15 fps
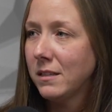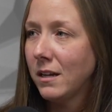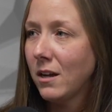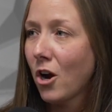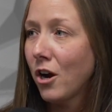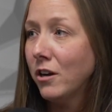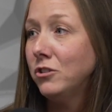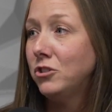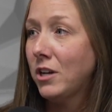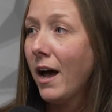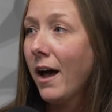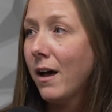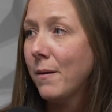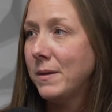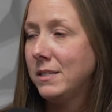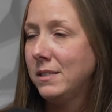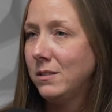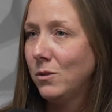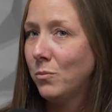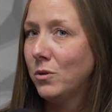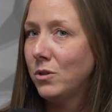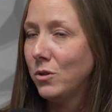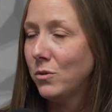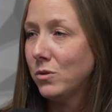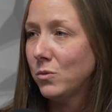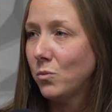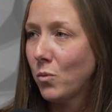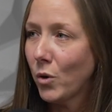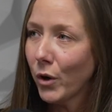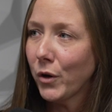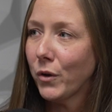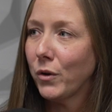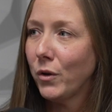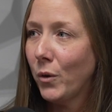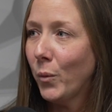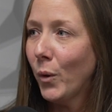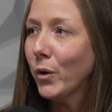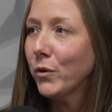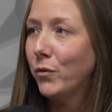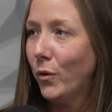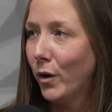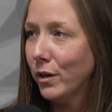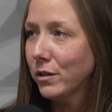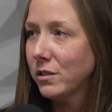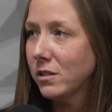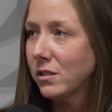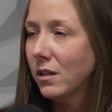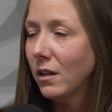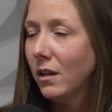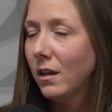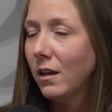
Like, our job is to produce a workforce,